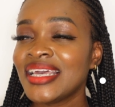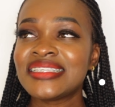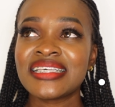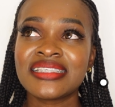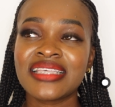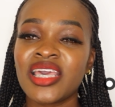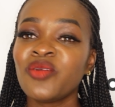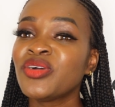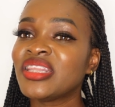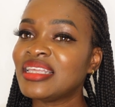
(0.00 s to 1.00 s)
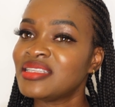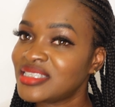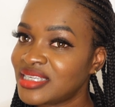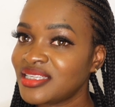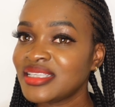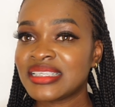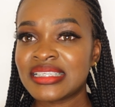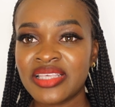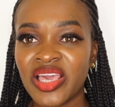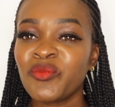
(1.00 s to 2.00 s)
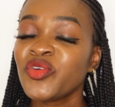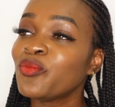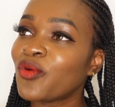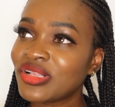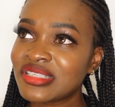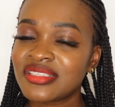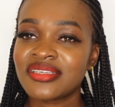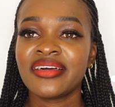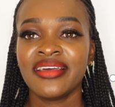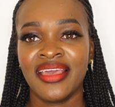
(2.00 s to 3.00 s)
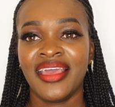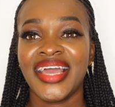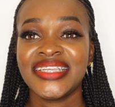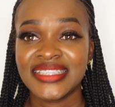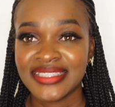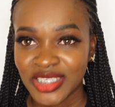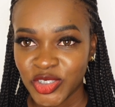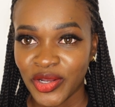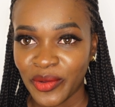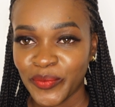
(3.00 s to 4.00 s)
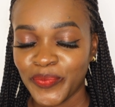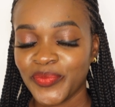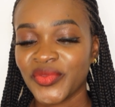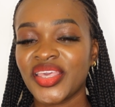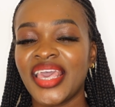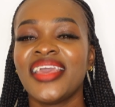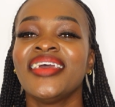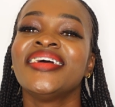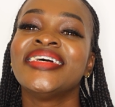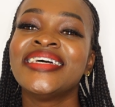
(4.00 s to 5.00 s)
It's the same with Indeed, it's the same with Monster, etc. Okay.